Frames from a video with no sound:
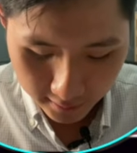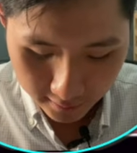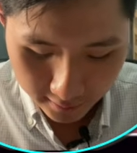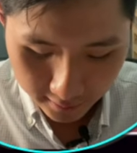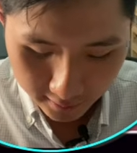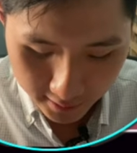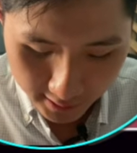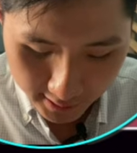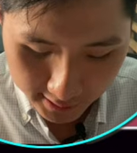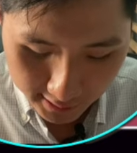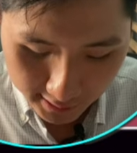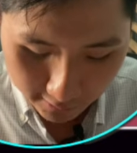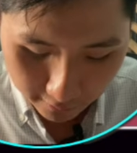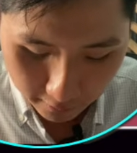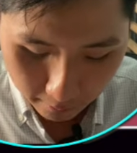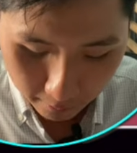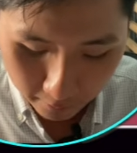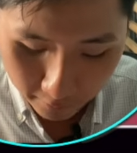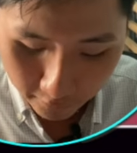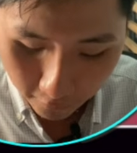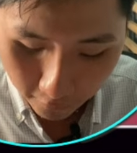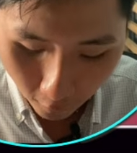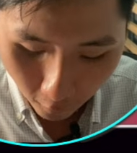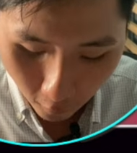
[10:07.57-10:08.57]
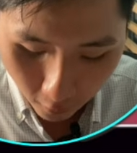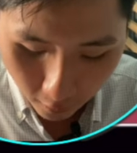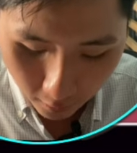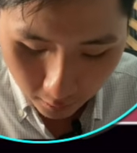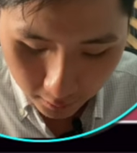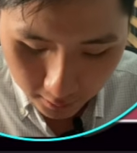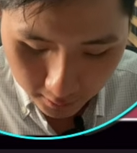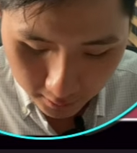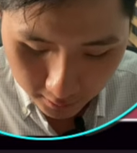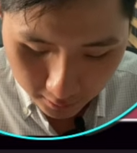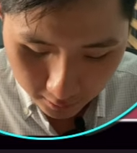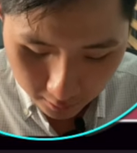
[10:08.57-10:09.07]
this from 4
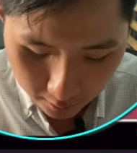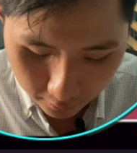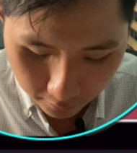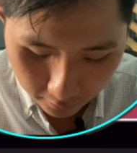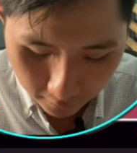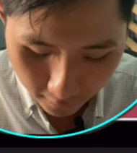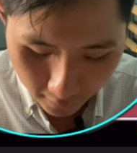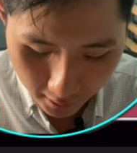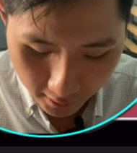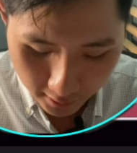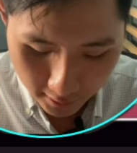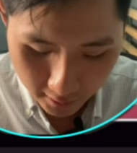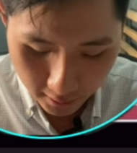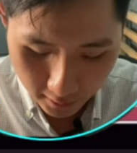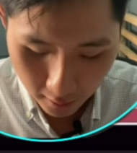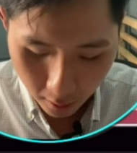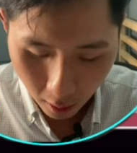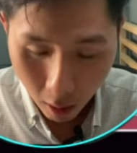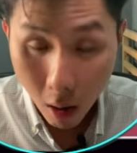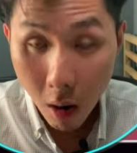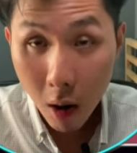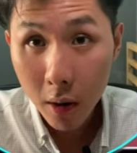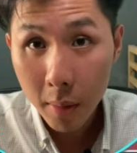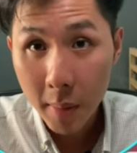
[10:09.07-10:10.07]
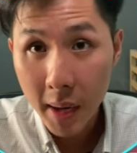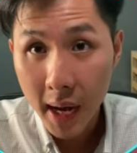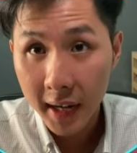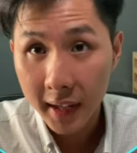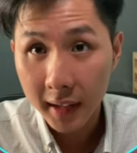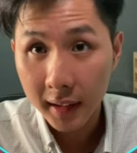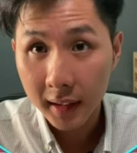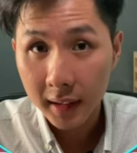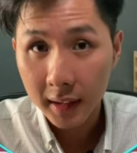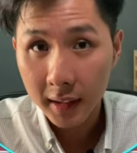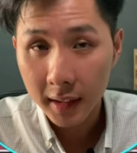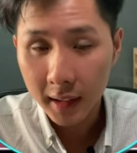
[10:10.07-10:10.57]
to 5
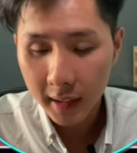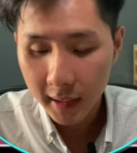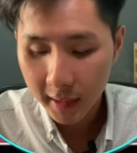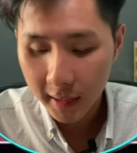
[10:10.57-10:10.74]
automatically.